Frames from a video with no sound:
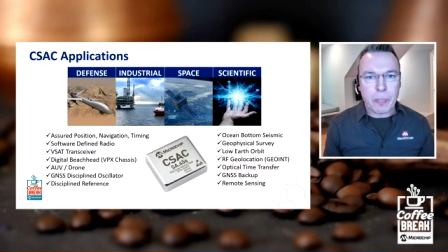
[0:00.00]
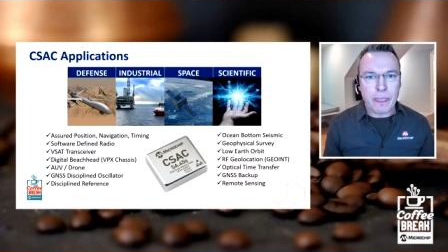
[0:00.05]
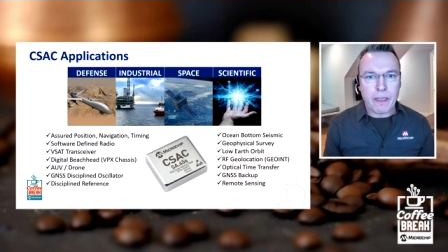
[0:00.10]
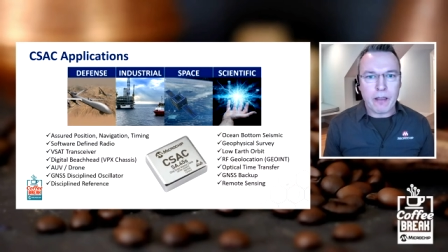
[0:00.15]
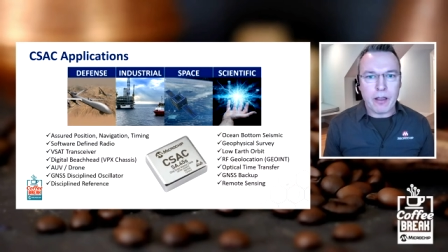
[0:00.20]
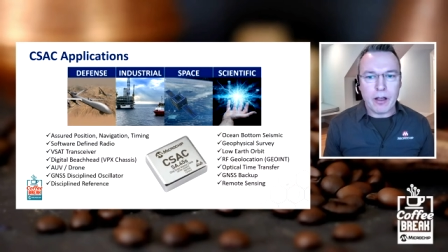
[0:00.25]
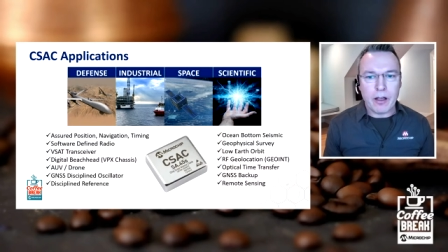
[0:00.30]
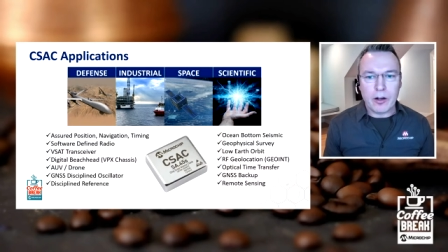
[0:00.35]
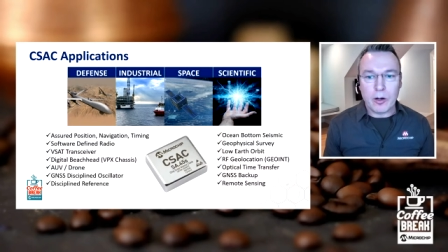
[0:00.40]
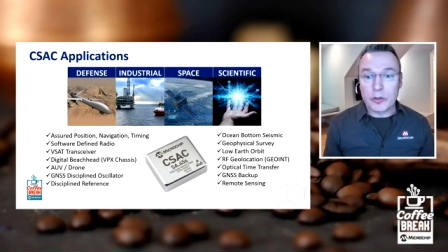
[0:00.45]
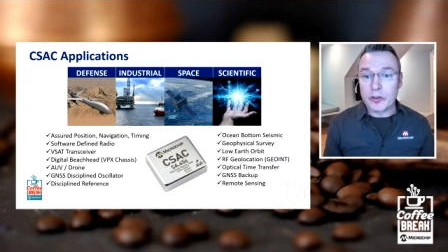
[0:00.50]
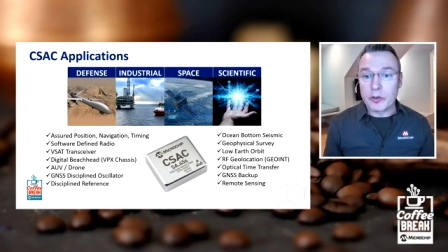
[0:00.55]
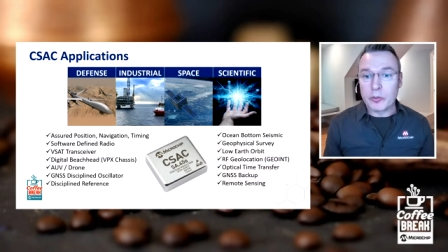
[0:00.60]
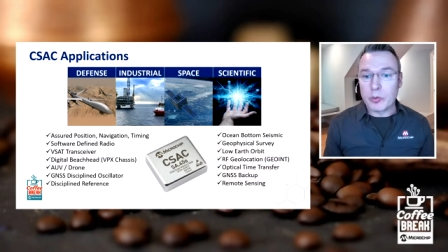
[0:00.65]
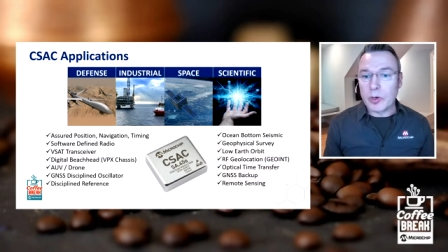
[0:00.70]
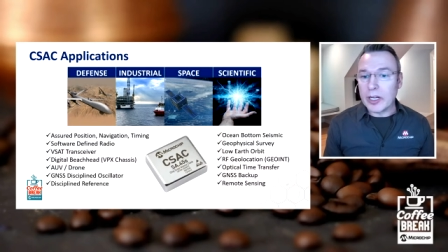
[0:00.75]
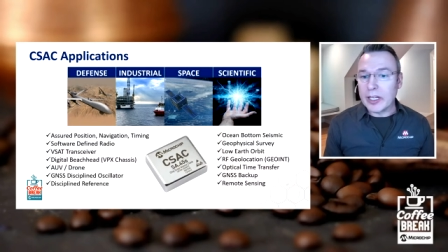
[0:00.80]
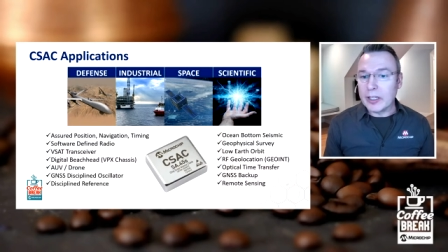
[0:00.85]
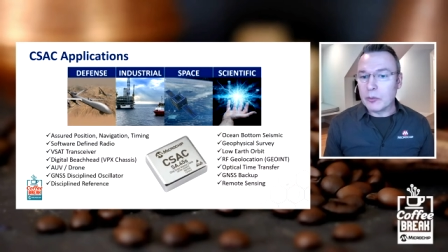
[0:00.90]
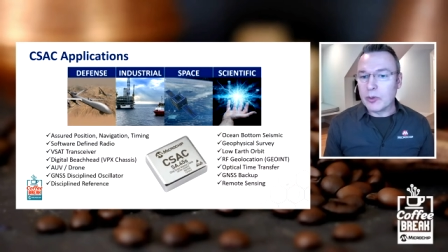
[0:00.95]
Uh, on the
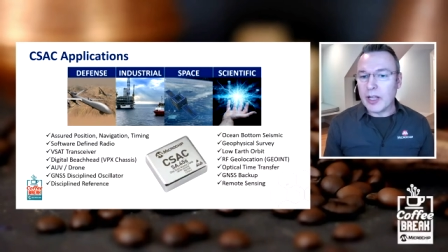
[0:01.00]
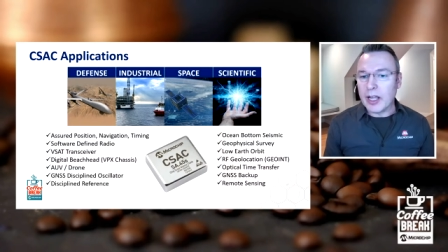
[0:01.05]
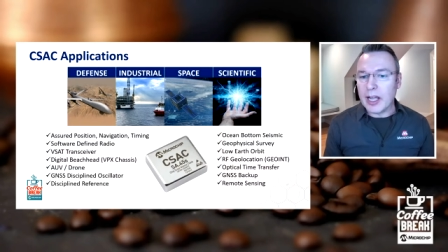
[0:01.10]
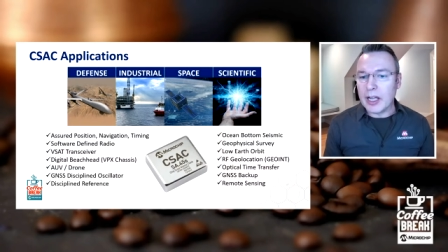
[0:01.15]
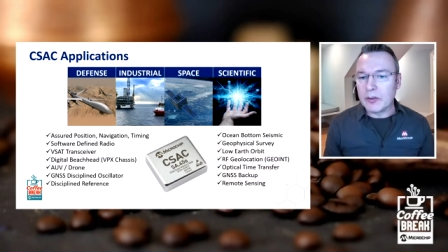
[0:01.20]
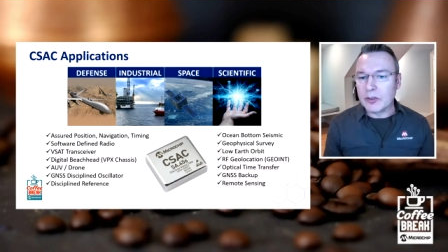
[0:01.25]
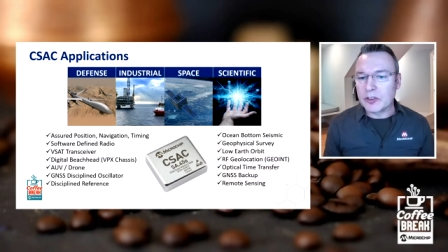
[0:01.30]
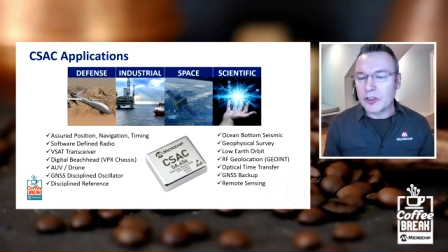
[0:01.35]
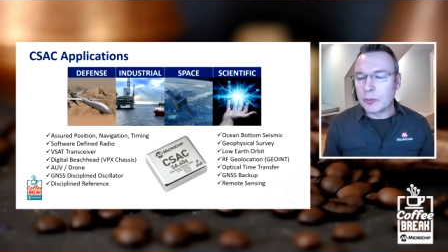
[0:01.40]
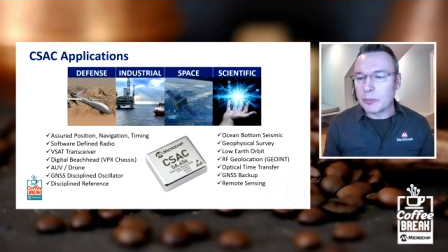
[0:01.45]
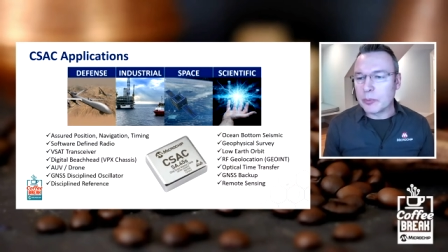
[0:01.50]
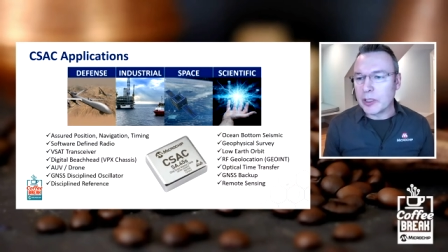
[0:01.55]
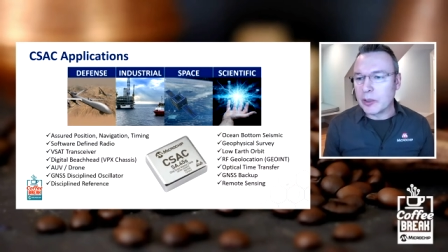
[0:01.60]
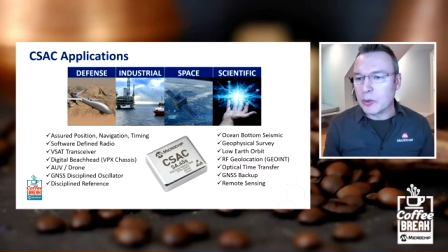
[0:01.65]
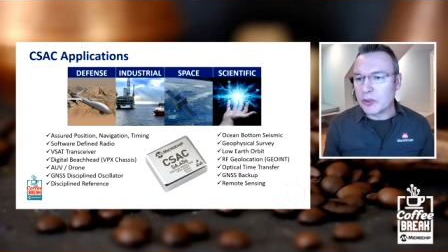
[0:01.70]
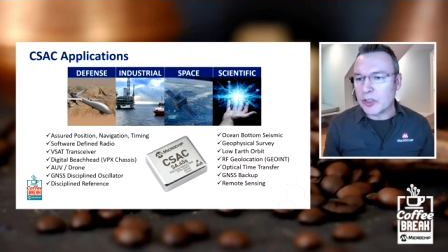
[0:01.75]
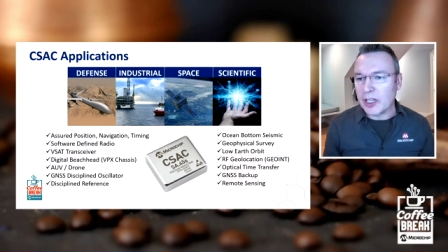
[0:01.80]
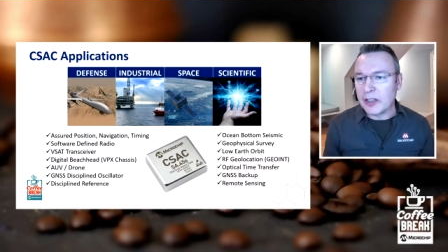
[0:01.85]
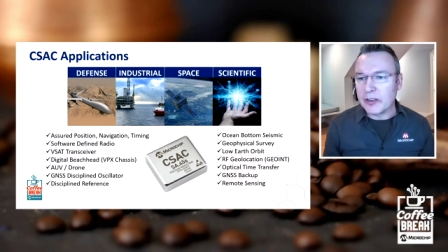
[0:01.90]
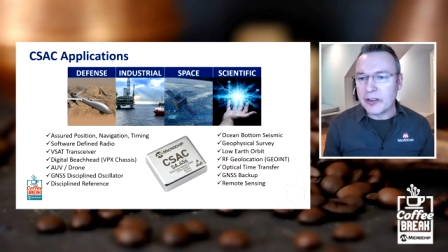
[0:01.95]
right, we have something which
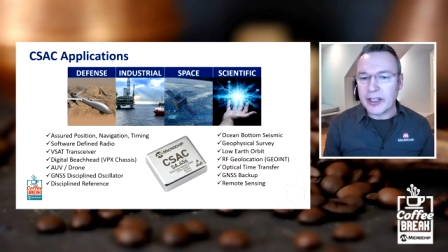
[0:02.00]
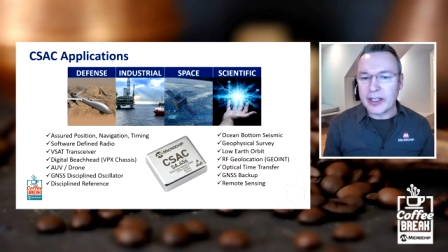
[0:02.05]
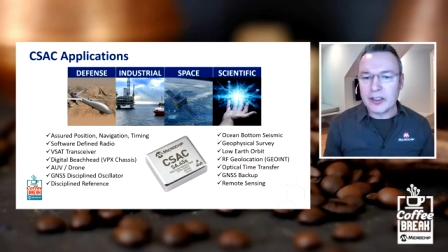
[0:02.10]
I think is